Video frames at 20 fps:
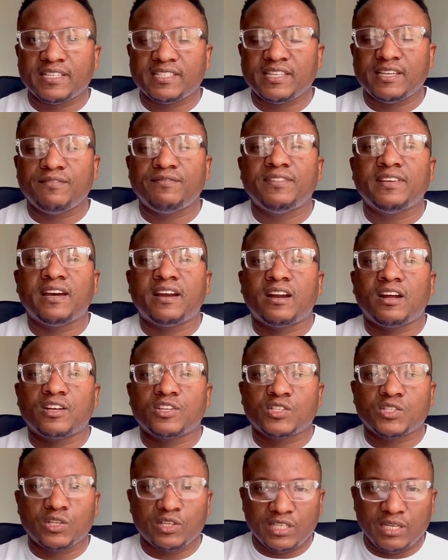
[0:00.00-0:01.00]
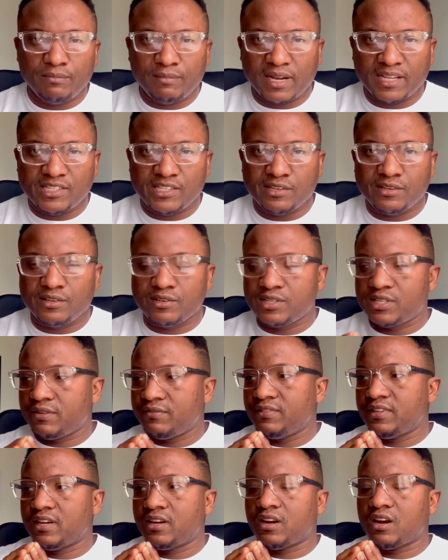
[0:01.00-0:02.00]
there are study materials, if
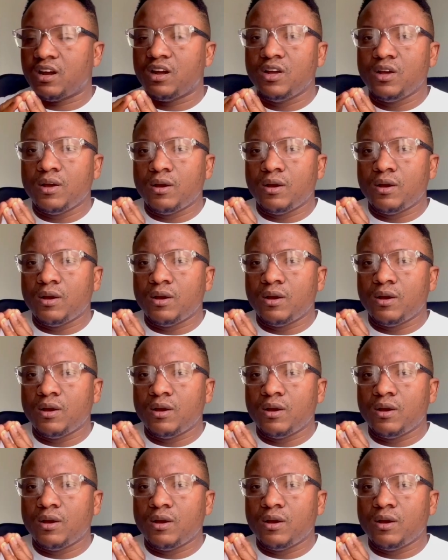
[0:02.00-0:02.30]
there are